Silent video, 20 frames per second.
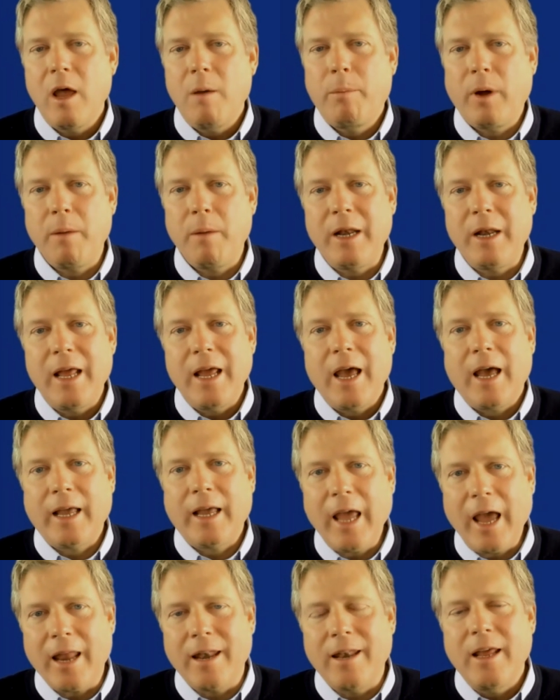But I mean,
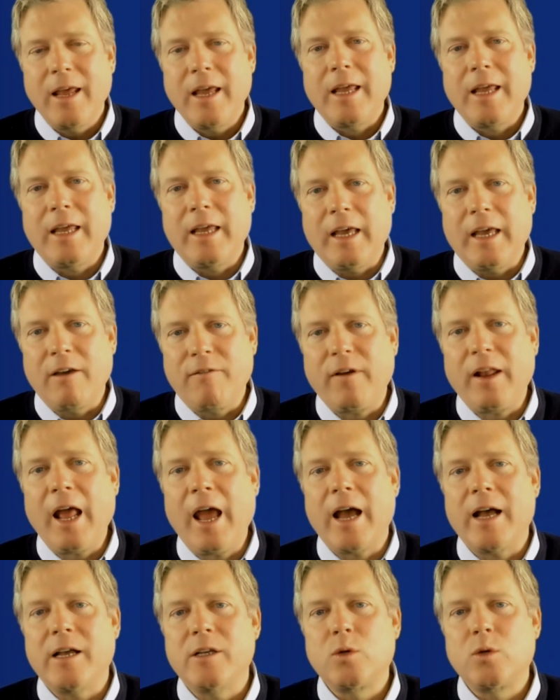again, if and
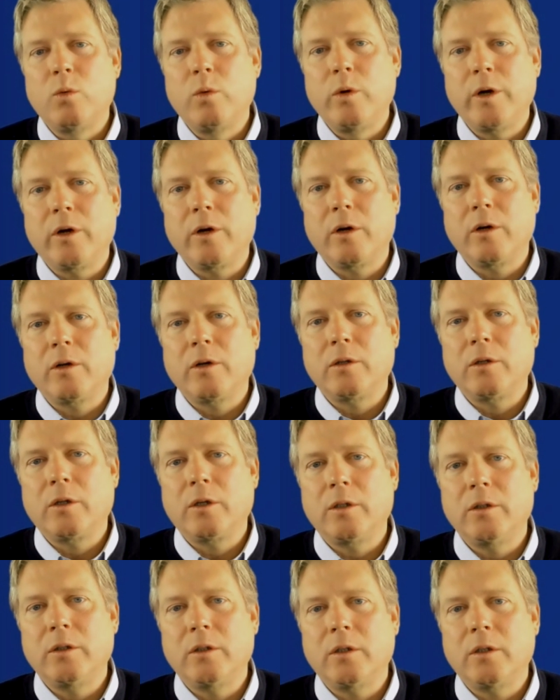as we're
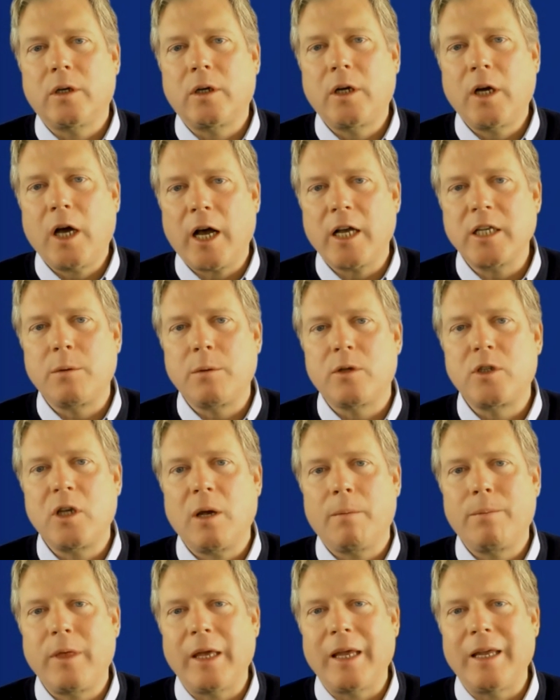on the cusp of
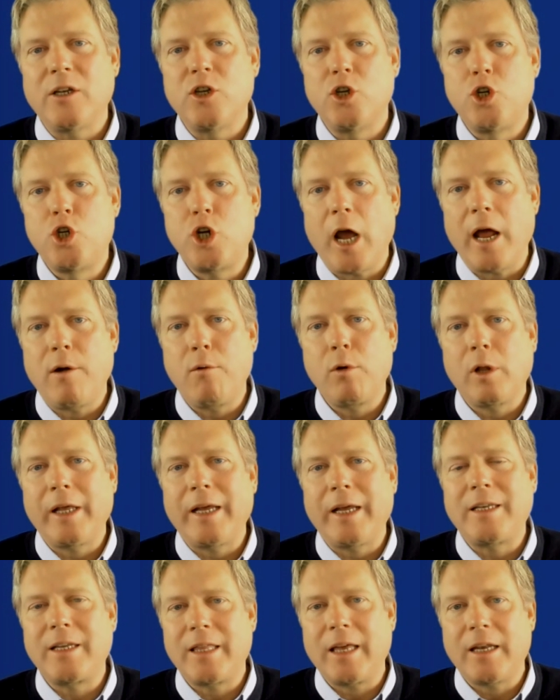something generally
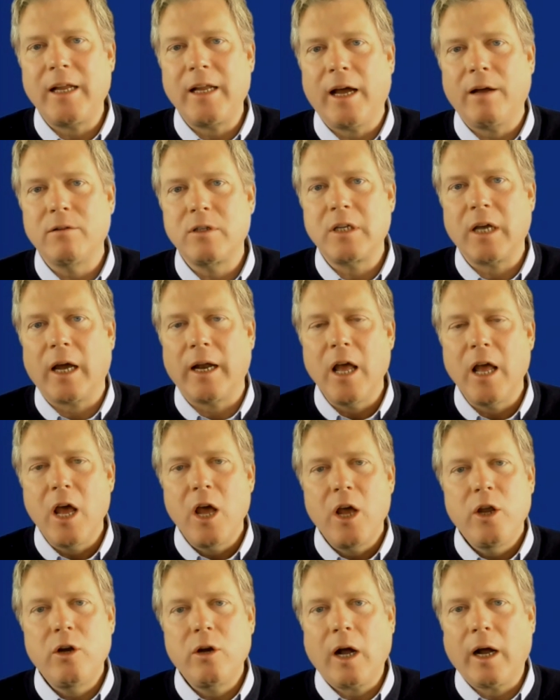to the downside,
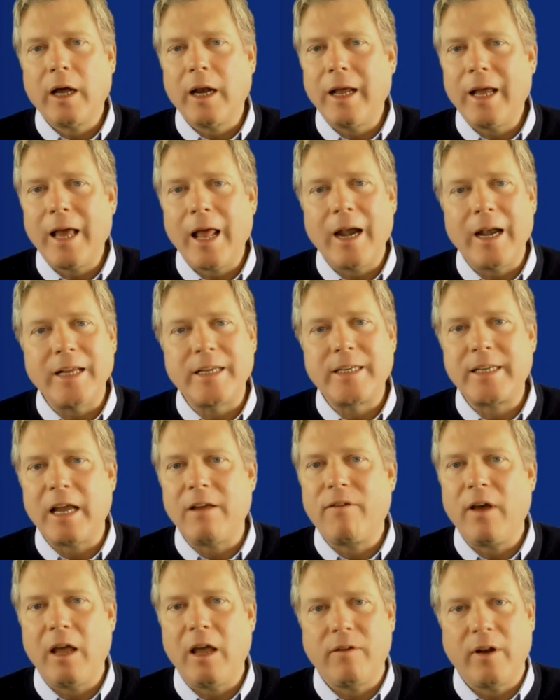you're not going to get any safe
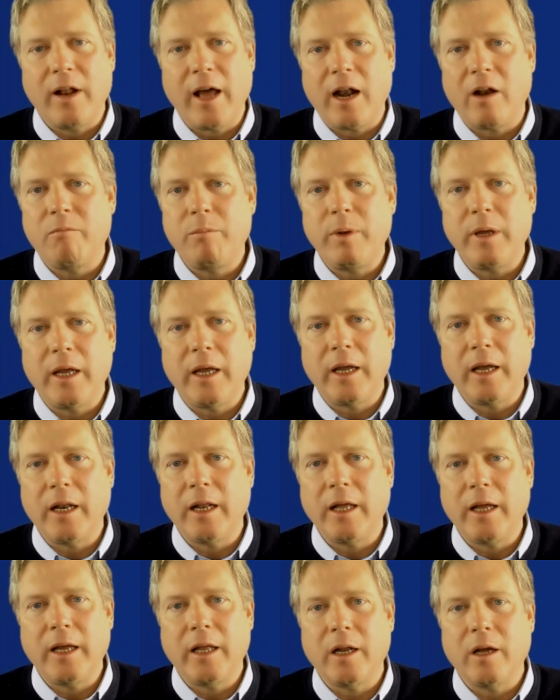haven out of being
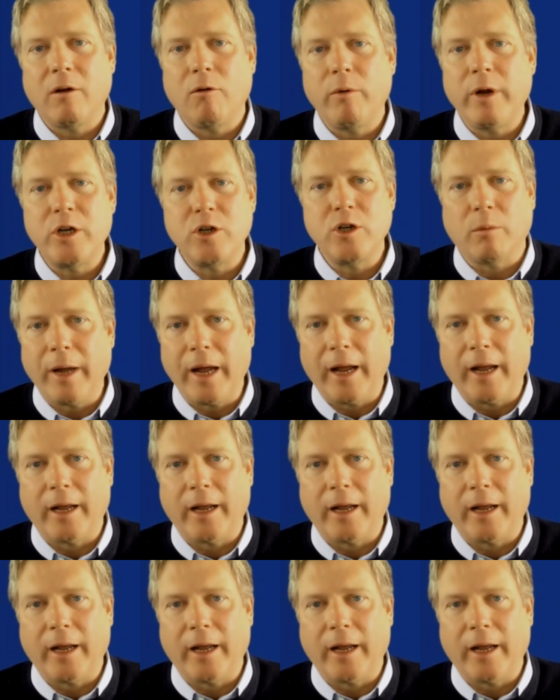in a regional bank.